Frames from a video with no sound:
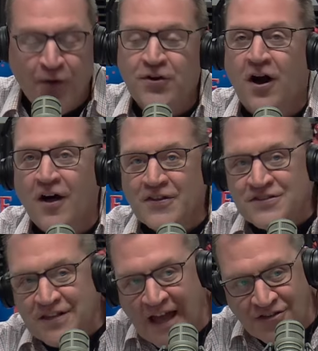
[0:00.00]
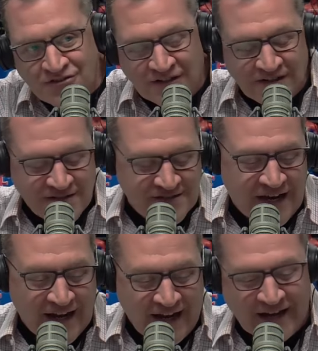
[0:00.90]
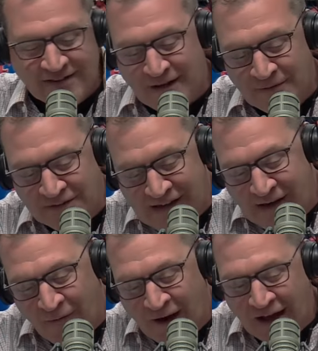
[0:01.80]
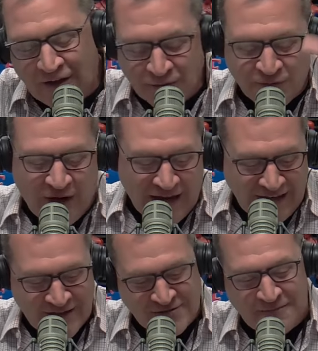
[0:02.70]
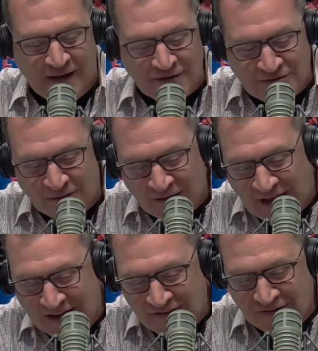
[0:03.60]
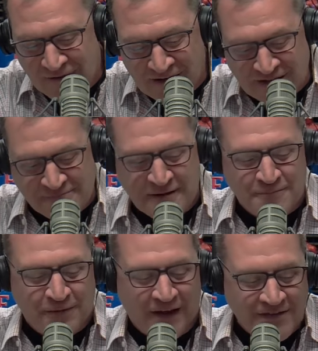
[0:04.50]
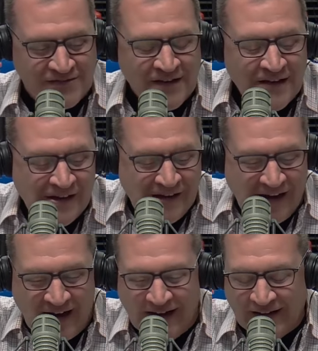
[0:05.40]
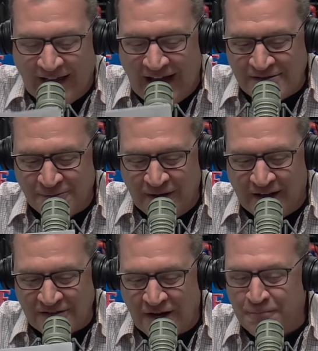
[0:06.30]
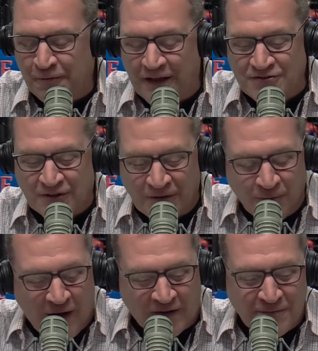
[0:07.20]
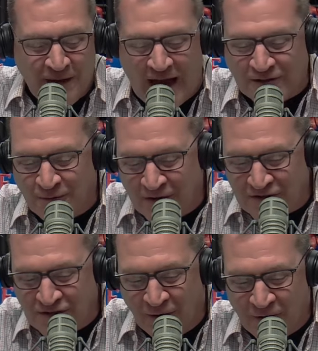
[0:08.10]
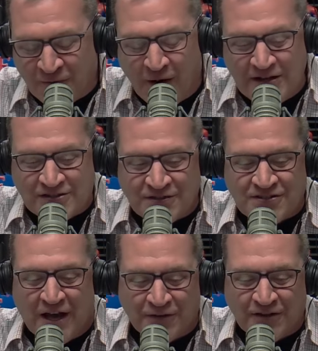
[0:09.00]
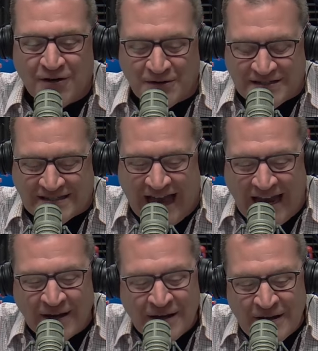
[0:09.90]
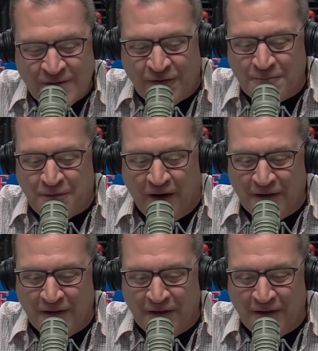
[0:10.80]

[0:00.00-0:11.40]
call the station. It's not on WDAY. You can find ESPN2 a lot easier than ESPN Plus uh, last week. It's our pleasure to welcome back to our show the voice of South Dakota State football and